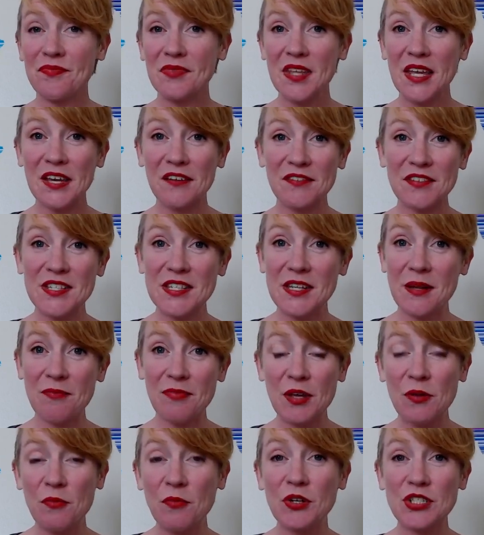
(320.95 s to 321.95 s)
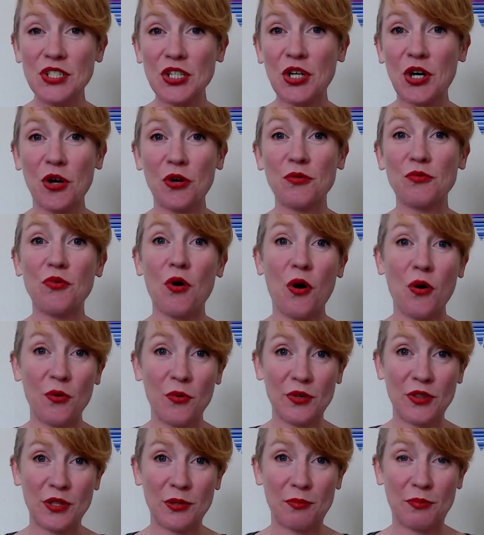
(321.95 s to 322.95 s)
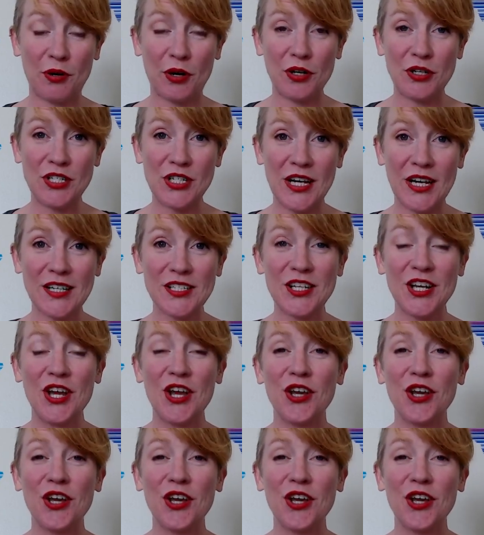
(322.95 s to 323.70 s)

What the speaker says: if something were to go wrong with the project,